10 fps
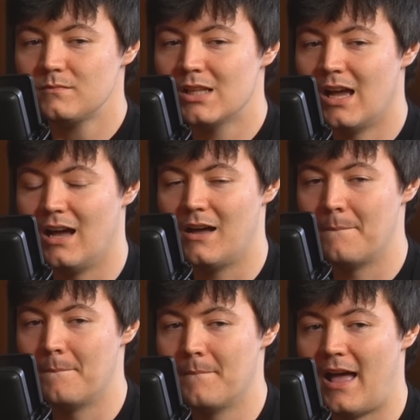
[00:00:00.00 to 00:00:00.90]

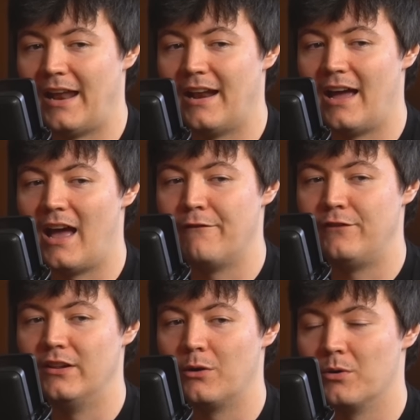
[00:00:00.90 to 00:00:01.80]
And I
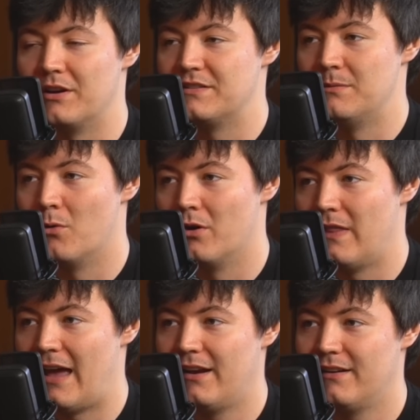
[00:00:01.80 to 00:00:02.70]
feel like we're gonna see more of
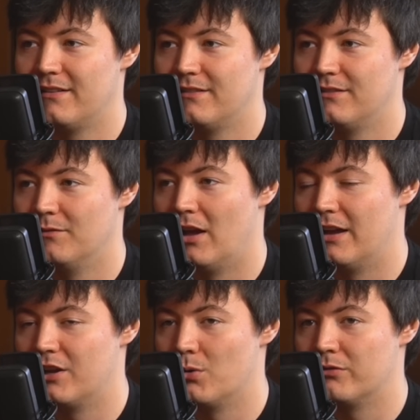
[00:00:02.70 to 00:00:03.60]
that
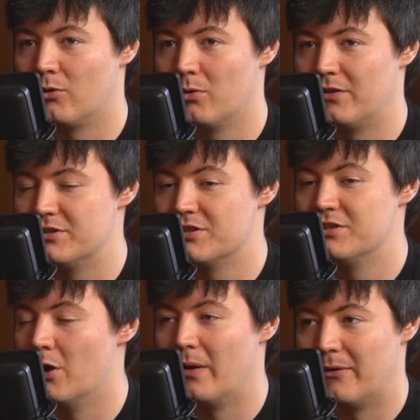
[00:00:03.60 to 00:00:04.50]
going forward. There's just
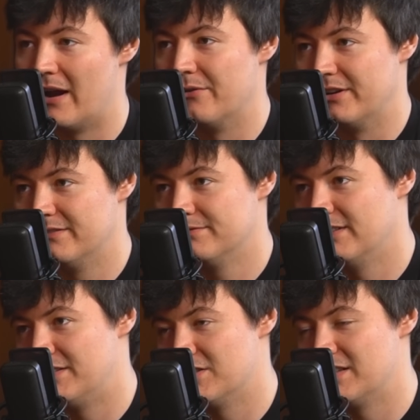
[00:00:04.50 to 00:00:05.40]
no way around it.
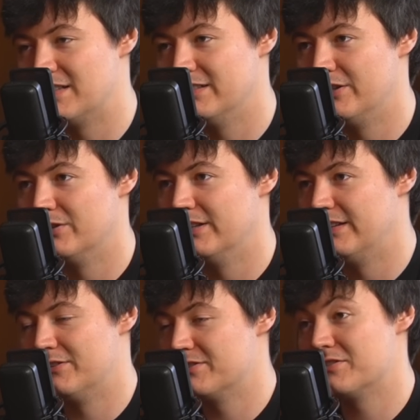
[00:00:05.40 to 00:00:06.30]
It's literally,
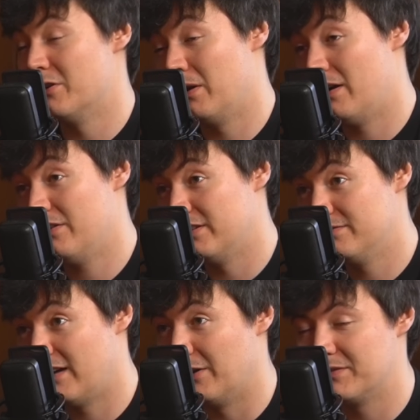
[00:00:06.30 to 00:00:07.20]
there's just no way around it.
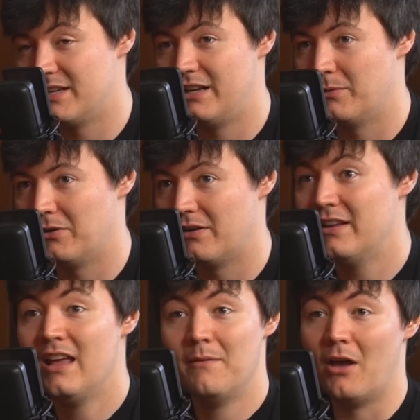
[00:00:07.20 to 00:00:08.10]
I don't see any way around it.
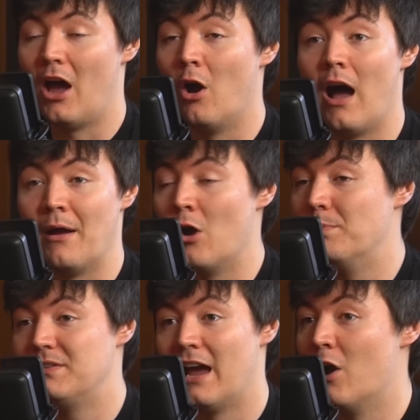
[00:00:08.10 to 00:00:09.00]
I
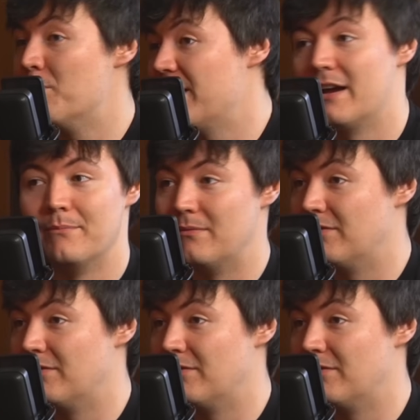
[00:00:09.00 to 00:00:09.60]
hope that I'm